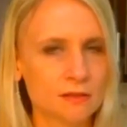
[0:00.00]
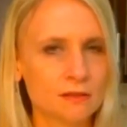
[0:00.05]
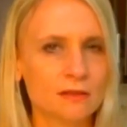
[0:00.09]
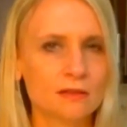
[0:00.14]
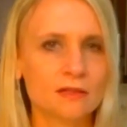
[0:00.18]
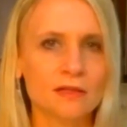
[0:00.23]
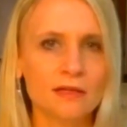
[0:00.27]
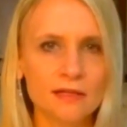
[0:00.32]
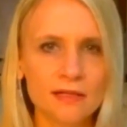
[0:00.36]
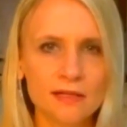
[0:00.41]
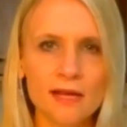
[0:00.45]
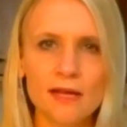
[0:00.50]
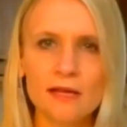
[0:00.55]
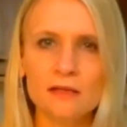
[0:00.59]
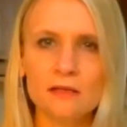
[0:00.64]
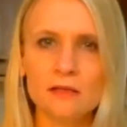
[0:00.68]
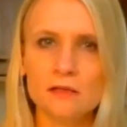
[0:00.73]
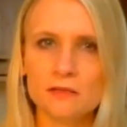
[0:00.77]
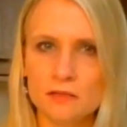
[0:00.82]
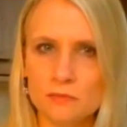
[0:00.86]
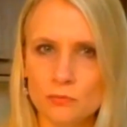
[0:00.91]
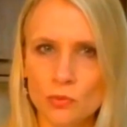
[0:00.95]
Again,
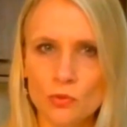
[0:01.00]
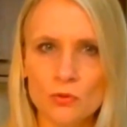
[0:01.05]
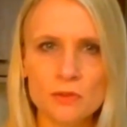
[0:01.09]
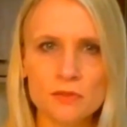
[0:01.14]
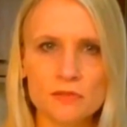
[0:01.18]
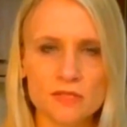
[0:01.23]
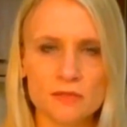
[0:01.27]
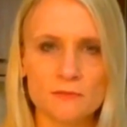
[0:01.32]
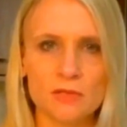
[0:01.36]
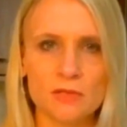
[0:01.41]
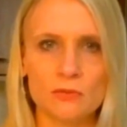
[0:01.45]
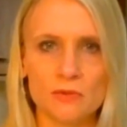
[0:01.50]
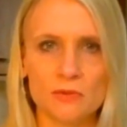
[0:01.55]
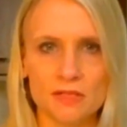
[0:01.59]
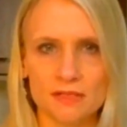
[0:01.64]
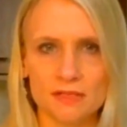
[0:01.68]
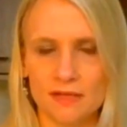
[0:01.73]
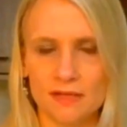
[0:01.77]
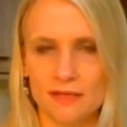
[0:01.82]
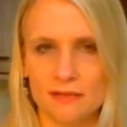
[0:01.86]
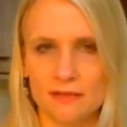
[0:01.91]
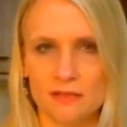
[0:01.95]
it's important to meet with a
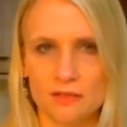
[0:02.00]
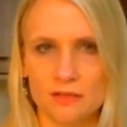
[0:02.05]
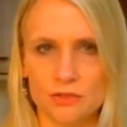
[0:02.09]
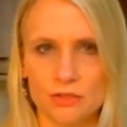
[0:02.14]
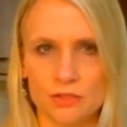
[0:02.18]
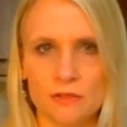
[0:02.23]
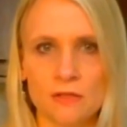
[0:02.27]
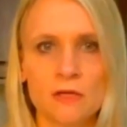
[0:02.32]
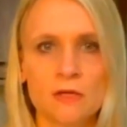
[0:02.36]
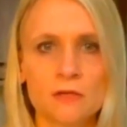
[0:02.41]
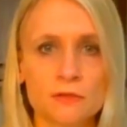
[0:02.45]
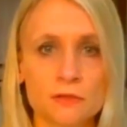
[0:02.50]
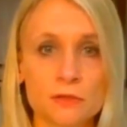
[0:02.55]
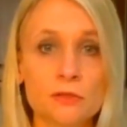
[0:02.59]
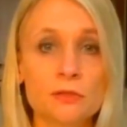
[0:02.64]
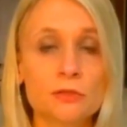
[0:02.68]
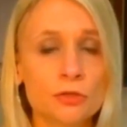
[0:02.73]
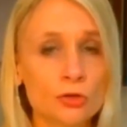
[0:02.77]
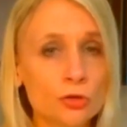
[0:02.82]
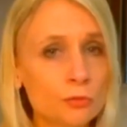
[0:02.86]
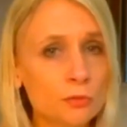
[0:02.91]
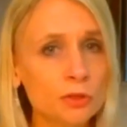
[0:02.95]
dietitian to
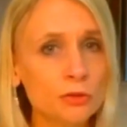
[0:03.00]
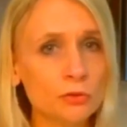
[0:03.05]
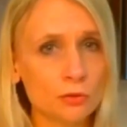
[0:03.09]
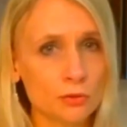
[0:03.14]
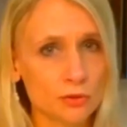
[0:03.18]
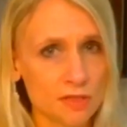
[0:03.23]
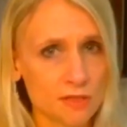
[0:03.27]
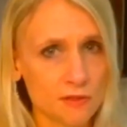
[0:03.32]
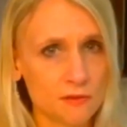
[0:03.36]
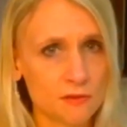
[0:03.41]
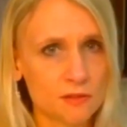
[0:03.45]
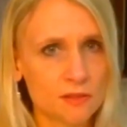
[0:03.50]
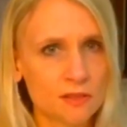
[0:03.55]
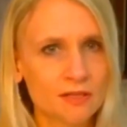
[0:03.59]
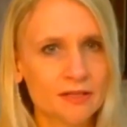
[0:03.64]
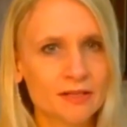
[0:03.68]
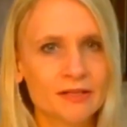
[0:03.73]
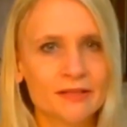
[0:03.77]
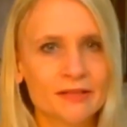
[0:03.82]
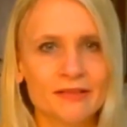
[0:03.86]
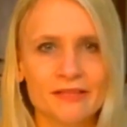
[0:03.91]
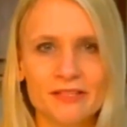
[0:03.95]
determine your needs.
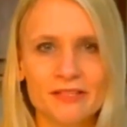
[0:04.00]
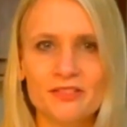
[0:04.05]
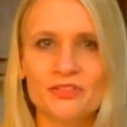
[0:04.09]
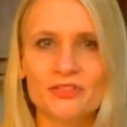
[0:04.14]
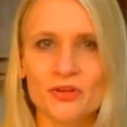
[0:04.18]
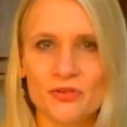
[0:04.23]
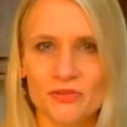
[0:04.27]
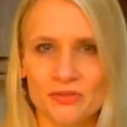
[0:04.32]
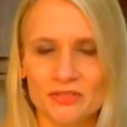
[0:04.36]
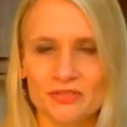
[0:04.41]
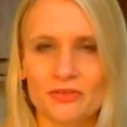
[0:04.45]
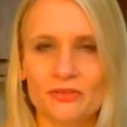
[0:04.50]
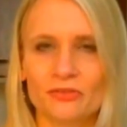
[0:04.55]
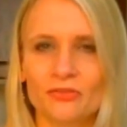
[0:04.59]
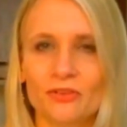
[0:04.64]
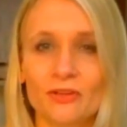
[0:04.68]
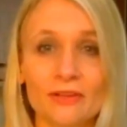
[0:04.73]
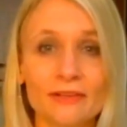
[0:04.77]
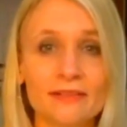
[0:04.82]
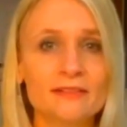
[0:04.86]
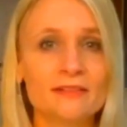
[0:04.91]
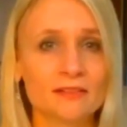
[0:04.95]
These donuts are
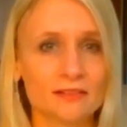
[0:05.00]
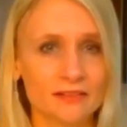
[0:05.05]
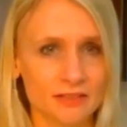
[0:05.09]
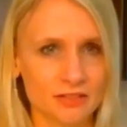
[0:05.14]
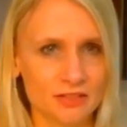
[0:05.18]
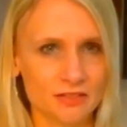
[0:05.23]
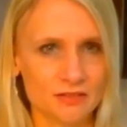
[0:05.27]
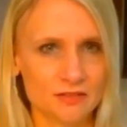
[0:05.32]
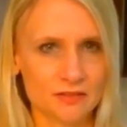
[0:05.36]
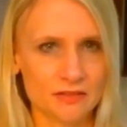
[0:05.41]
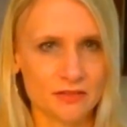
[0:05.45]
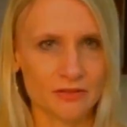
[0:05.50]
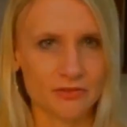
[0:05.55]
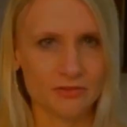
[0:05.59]
really delicious though.